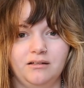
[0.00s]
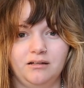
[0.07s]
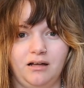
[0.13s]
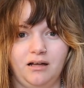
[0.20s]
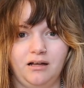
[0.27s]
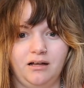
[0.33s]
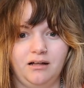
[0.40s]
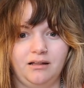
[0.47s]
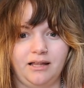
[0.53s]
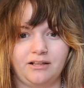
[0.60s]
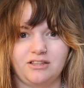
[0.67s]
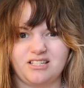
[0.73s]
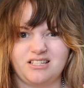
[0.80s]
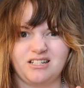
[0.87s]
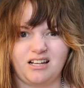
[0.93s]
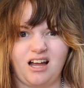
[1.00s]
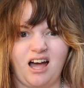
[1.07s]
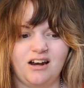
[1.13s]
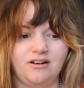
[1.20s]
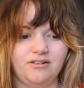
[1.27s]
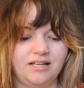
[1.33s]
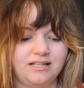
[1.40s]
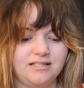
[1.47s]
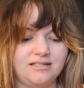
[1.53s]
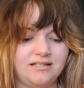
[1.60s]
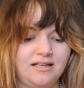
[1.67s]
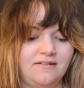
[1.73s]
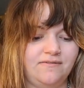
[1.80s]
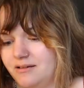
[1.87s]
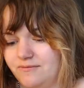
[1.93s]
Uh, like the staccato-ness.
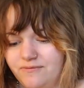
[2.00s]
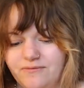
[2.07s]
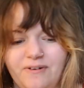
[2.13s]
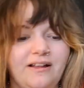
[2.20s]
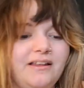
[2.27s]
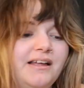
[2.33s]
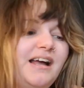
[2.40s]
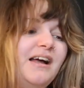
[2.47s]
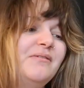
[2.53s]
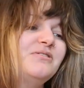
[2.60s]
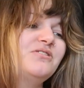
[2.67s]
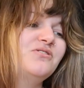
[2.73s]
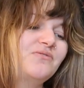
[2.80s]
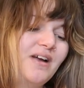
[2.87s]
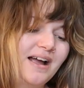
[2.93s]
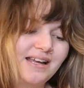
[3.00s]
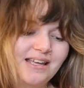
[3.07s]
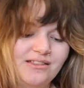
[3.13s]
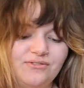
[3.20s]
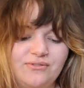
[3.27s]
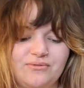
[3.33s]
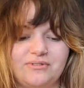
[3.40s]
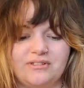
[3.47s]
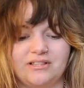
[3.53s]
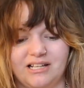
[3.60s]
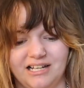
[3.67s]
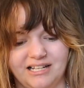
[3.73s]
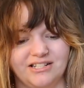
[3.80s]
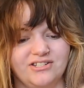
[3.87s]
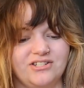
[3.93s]
It, it felt like I was dragging through
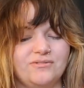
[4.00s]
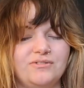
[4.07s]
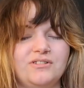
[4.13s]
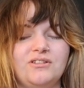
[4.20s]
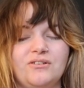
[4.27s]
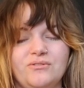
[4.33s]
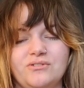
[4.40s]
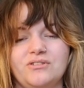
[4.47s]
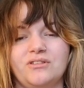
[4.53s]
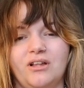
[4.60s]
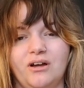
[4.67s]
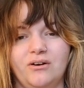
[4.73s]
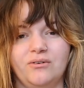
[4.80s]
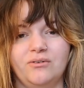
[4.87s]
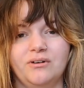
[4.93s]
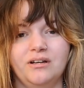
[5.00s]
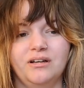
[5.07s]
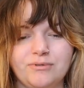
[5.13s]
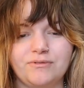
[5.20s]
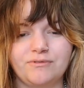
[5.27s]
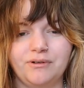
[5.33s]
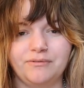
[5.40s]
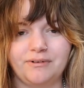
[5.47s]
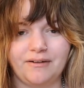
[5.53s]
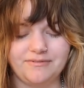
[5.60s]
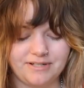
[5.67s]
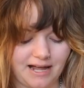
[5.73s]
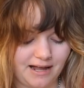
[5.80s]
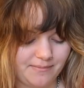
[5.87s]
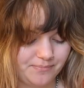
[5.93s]
sludge. It was so slow. It was a real rough
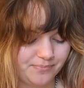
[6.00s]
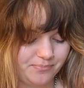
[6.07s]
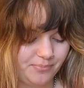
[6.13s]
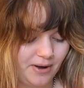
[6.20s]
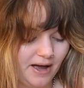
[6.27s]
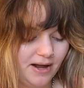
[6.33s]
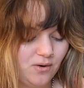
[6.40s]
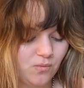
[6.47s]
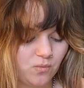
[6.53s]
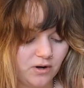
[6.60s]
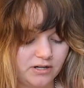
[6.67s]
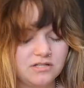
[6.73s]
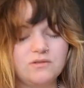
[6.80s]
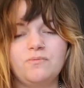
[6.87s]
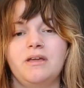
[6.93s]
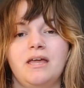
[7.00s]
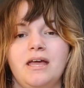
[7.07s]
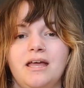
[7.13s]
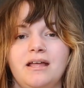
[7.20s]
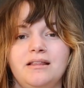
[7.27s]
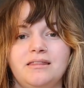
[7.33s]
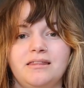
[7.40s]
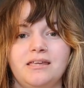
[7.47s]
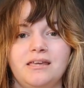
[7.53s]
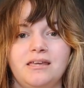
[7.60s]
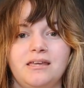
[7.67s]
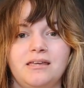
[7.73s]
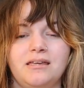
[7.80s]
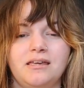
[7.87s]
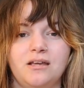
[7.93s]
time. But once we hit
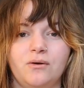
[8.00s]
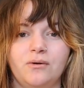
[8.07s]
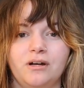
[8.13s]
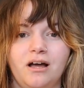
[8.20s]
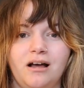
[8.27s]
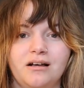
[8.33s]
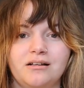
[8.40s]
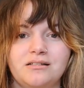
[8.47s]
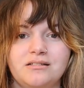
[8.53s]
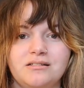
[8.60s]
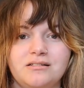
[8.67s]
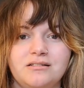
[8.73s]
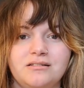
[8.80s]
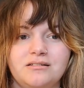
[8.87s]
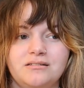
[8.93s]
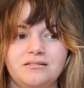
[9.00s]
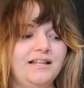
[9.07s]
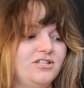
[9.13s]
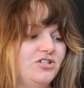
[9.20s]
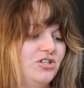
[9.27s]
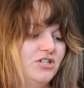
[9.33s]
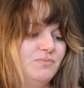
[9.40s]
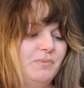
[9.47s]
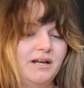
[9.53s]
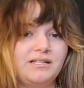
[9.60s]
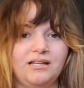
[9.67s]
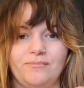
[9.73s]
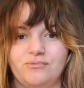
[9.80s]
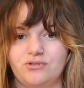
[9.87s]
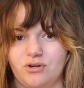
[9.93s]
the equinox, it's just picked
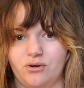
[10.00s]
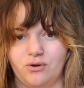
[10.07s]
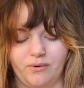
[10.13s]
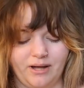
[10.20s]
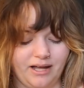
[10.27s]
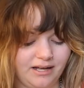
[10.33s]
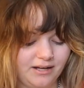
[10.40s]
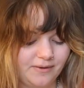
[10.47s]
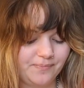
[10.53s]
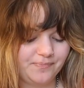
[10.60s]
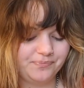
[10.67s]
up so quick